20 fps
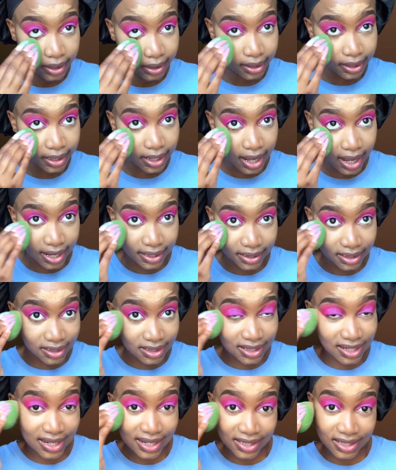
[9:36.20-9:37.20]
yeah,
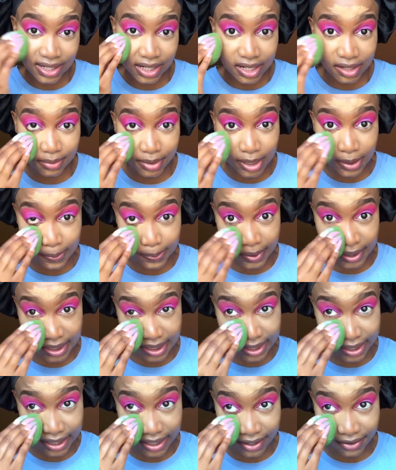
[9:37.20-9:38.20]
this year is gonna be a
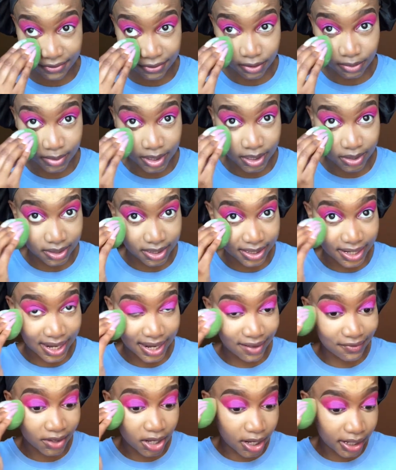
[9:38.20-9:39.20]
busy year for me, because like
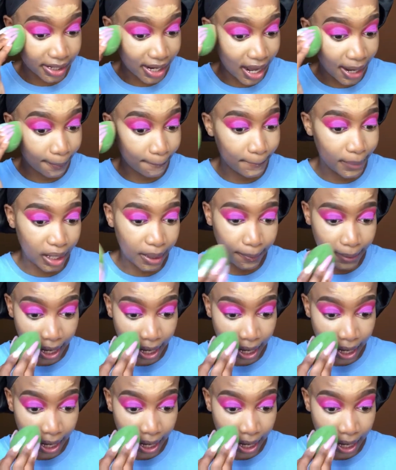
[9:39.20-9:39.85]
I've got like big